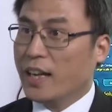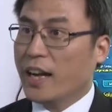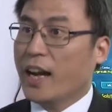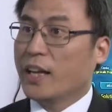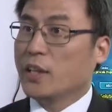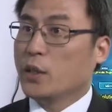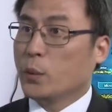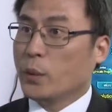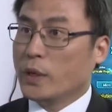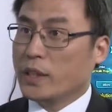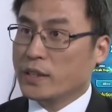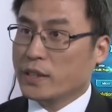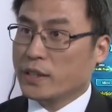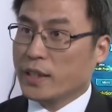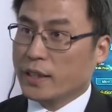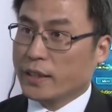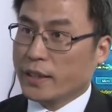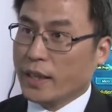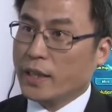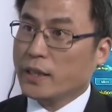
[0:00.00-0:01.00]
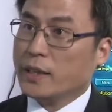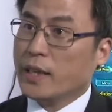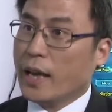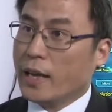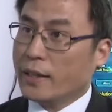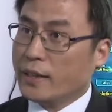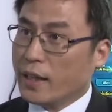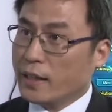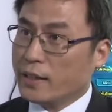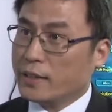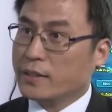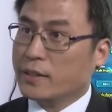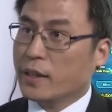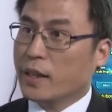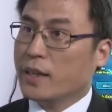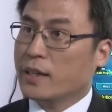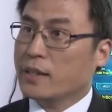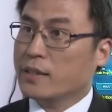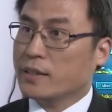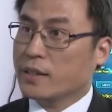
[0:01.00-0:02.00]
and with the data
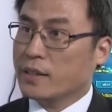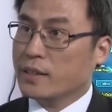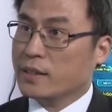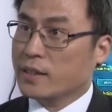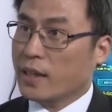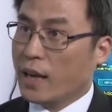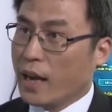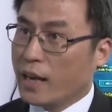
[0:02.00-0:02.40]
analysis